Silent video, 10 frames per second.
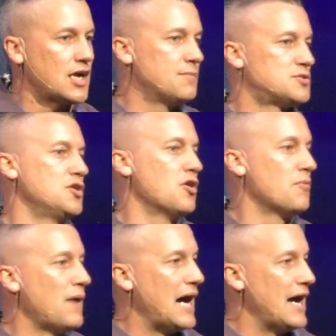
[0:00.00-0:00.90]
comes to your
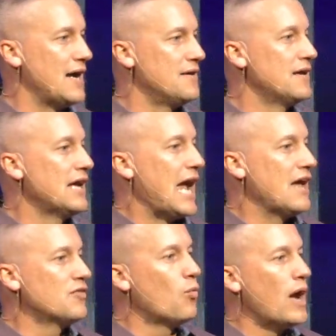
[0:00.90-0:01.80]
mind,
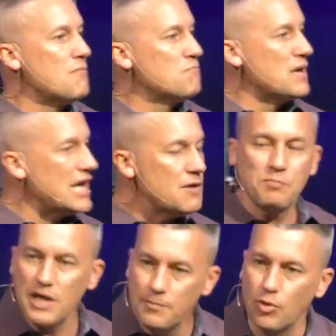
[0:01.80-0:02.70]
and the way many
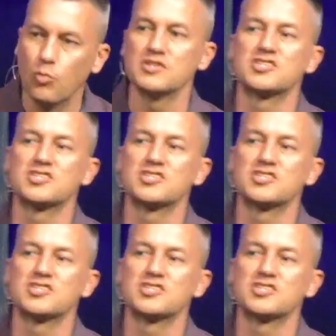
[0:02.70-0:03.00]
people would